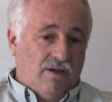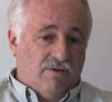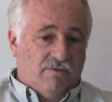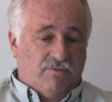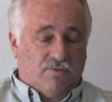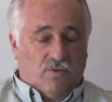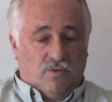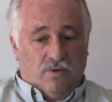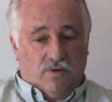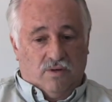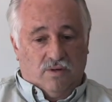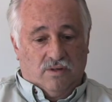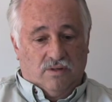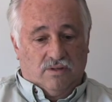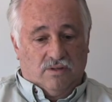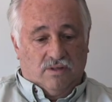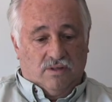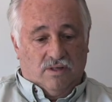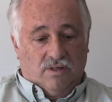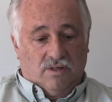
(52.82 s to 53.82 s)
for
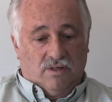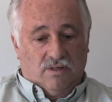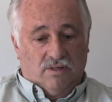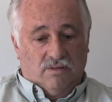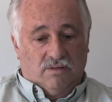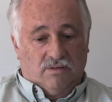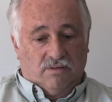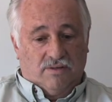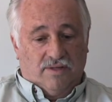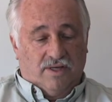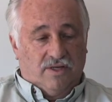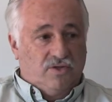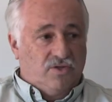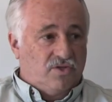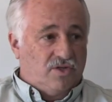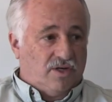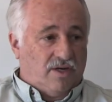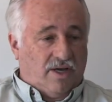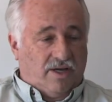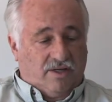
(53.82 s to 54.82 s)

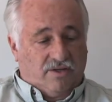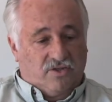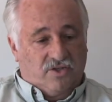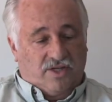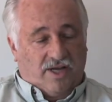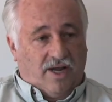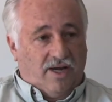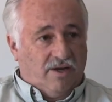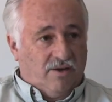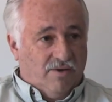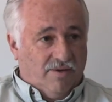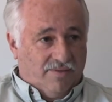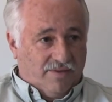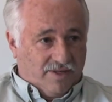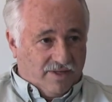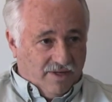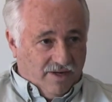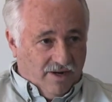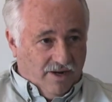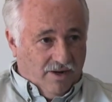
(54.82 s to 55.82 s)
things like skating on the
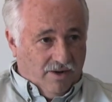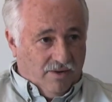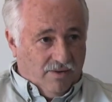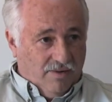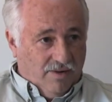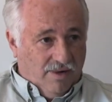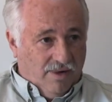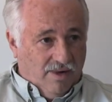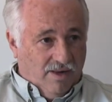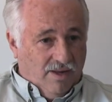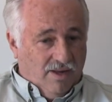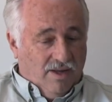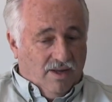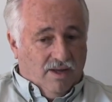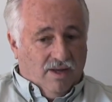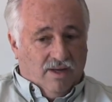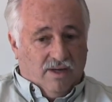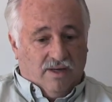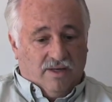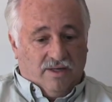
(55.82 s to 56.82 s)
canal.
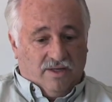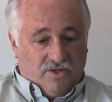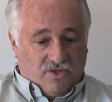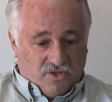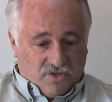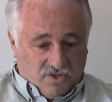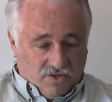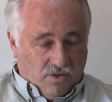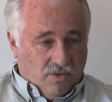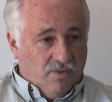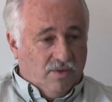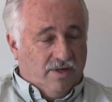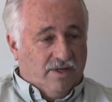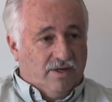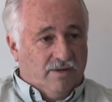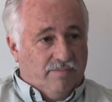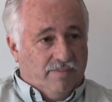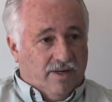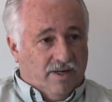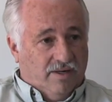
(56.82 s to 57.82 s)
It's totally
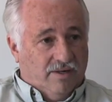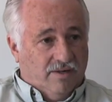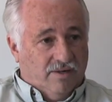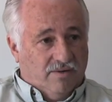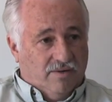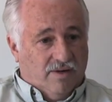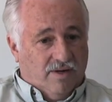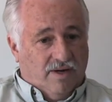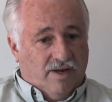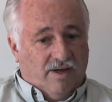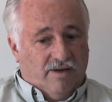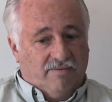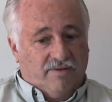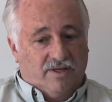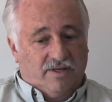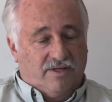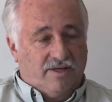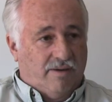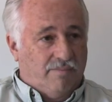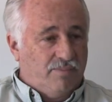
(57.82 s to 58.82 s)
dependent on
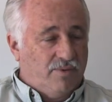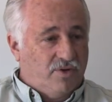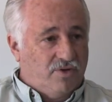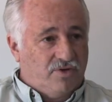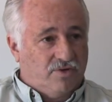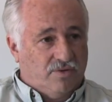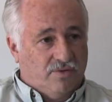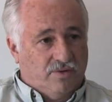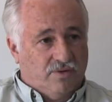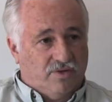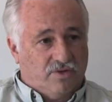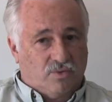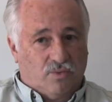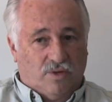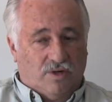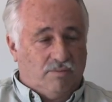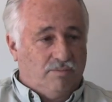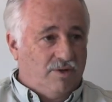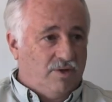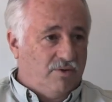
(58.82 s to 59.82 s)
having a temperature that's
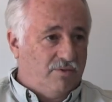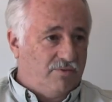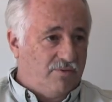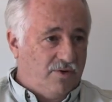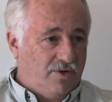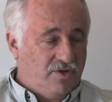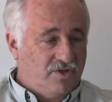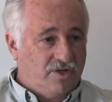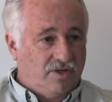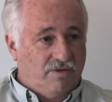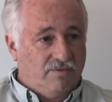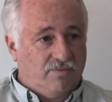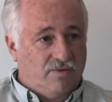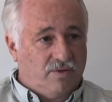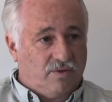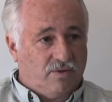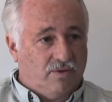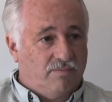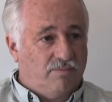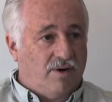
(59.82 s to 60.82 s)
well below freezing
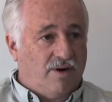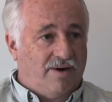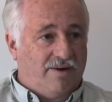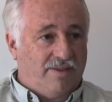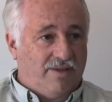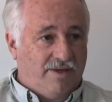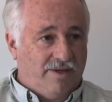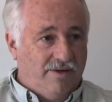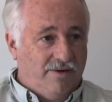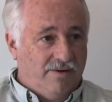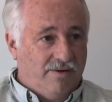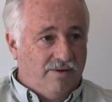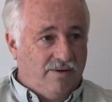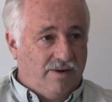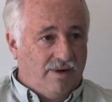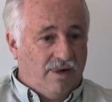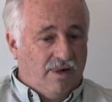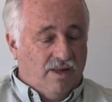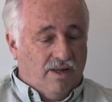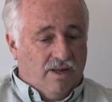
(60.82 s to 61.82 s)
for a good part of the year.
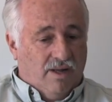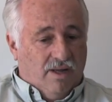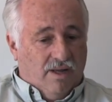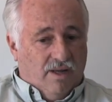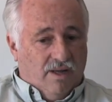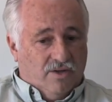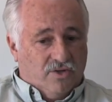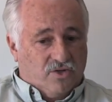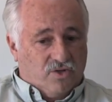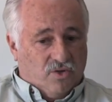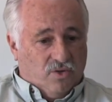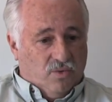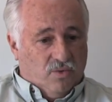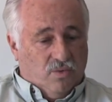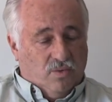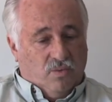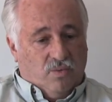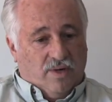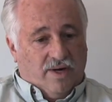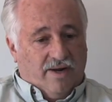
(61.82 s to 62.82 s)

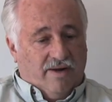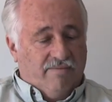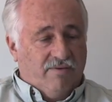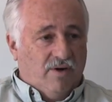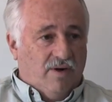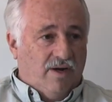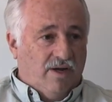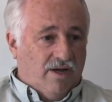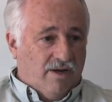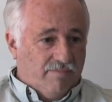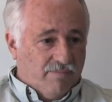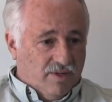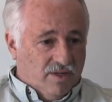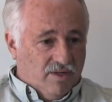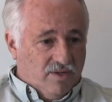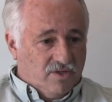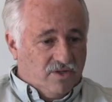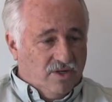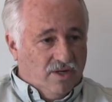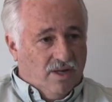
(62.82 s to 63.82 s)
So whatever
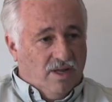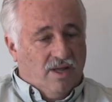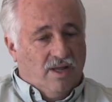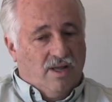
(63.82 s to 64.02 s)
happens